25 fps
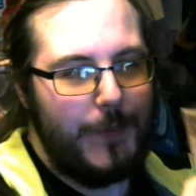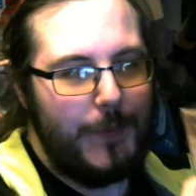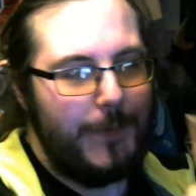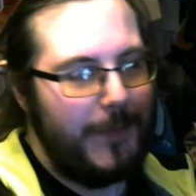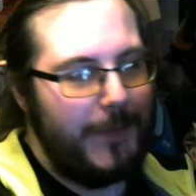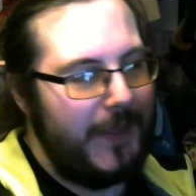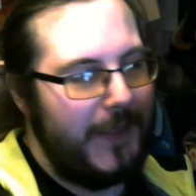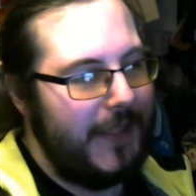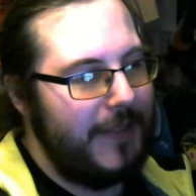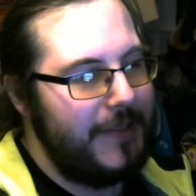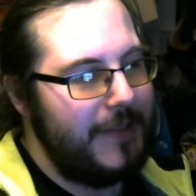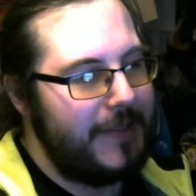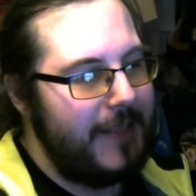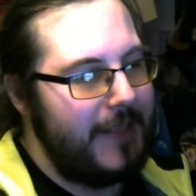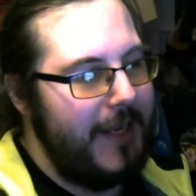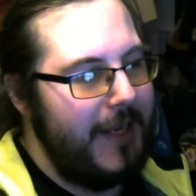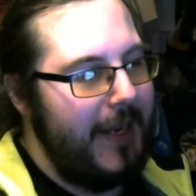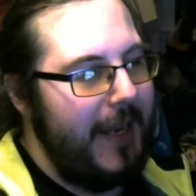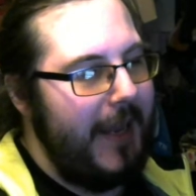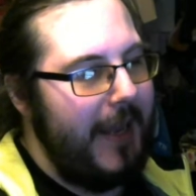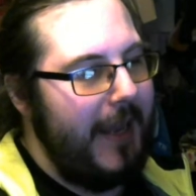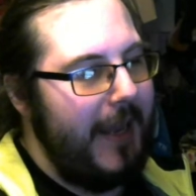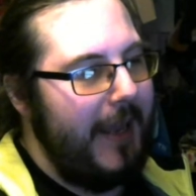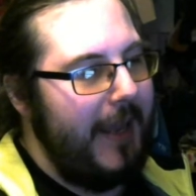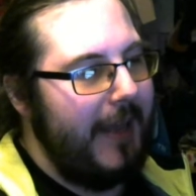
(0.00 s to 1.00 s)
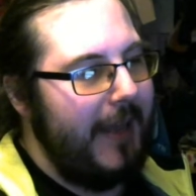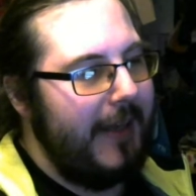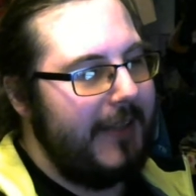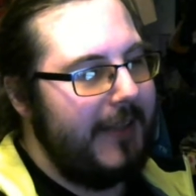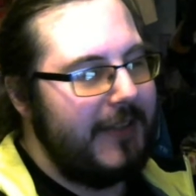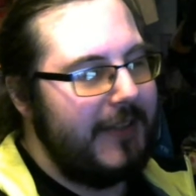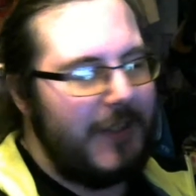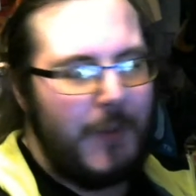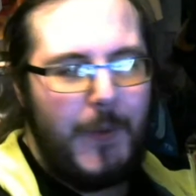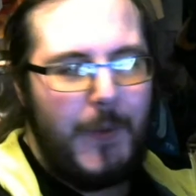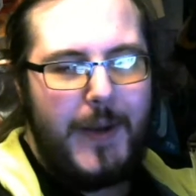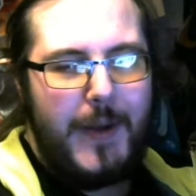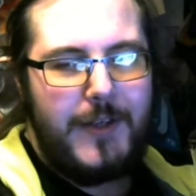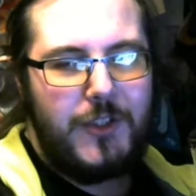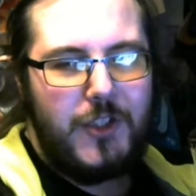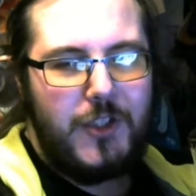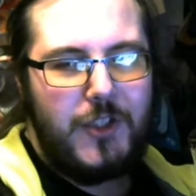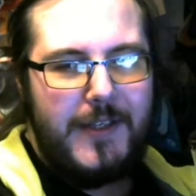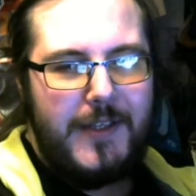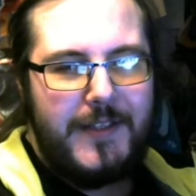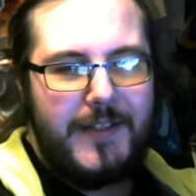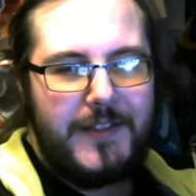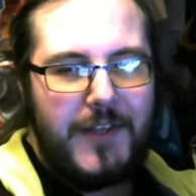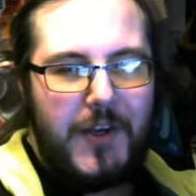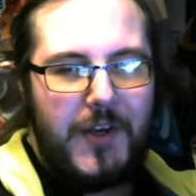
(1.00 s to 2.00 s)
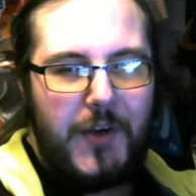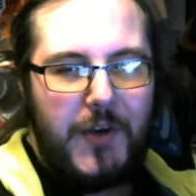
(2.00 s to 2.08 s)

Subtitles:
because the question is,